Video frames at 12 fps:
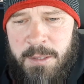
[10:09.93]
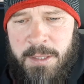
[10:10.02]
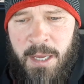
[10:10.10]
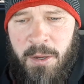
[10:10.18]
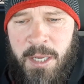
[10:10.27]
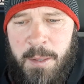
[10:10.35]

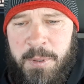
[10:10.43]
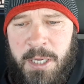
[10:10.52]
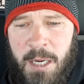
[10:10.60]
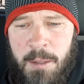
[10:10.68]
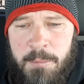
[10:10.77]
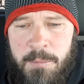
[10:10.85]
Now I am
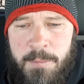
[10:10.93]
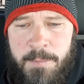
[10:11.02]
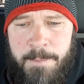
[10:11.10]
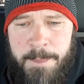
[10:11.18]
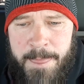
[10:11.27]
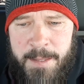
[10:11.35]
come
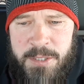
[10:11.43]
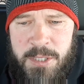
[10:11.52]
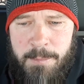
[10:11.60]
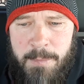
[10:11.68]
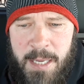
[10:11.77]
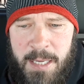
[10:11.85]

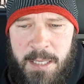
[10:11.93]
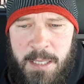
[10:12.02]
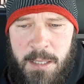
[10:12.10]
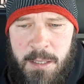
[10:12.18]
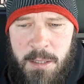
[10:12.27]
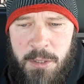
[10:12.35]
to
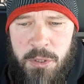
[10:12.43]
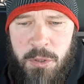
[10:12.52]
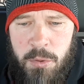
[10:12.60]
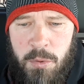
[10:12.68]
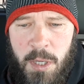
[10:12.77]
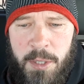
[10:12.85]
make
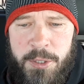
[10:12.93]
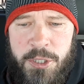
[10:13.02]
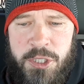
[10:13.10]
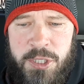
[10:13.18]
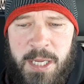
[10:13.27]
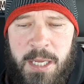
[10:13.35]
you
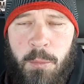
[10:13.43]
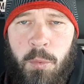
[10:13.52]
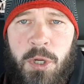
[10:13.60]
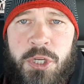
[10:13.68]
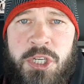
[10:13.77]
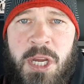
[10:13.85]
understand
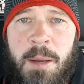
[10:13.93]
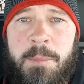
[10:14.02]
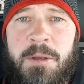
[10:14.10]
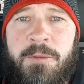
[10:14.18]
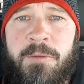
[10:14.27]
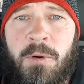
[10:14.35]
what shall
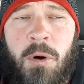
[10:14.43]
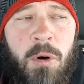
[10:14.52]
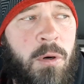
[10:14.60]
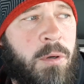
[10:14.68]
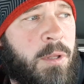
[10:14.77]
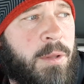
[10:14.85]

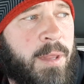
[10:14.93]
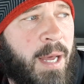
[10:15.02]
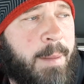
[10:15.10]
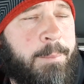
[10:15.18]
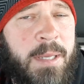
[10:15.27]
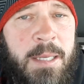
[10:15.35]
befall
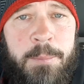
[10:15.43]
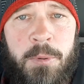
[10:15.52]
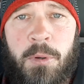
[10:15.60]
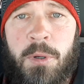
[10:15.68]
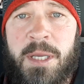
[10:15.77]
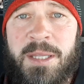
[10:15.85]
thy
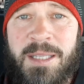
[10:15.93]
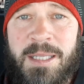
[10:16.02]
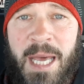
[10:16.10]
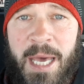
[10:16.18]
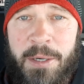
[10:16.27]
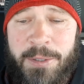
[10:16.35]
people in the
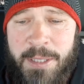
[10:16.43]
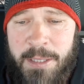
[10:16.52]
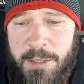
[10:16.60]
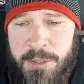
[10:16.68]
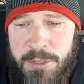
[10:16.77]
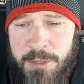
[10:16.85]
latter
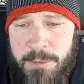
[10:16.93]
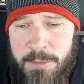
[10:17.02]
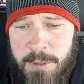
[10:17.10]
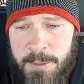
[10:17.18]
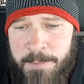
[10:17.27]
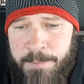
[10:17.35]
days.
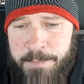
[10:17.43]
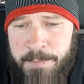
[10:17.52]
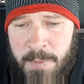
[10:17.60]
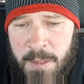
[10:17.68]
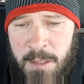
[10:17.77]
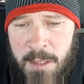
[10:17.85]

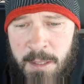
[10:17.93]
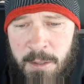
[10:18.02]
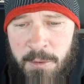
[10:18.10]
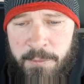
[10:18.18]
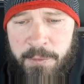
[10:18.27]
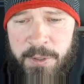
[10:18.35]

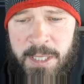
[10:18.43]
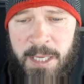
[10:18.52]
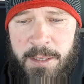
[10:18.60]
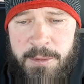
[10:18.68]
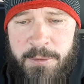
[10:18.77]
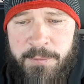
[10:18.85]
For
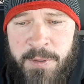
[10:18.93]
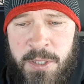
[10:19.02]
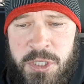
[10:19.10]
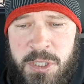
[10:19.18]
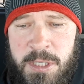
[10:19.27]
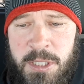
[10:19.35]
yet the
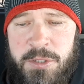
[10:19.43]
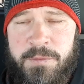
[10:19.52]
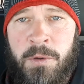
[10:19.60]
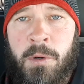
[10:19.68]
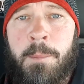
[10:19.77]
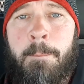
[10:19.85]
vision is
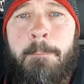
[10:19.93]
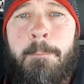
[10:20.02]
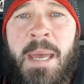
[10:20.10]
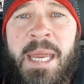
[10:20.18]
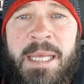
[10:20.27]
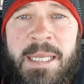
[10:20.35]
for
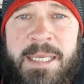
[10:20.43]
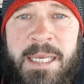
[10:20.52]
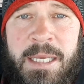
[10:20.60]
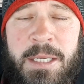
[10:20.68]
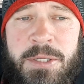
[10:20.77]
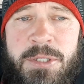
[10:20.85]
many
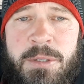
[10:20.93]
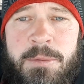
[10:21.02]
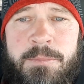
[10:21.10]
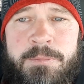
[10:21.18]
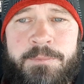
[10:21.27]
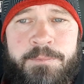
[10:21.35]
days.
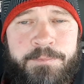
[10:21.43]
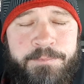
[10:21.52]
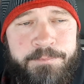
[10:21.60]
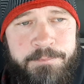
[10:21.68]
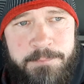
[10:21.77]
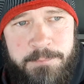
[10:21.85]

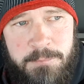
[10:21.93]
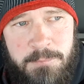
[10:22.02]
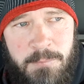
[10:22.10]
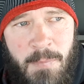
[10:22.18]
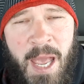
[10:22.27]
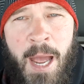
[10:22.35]

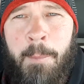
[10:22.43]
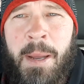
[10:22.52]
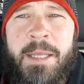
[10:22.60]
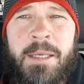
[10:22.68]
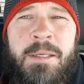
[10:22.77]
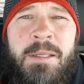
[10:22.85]
How
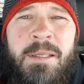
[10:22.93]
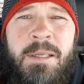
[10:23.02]
many?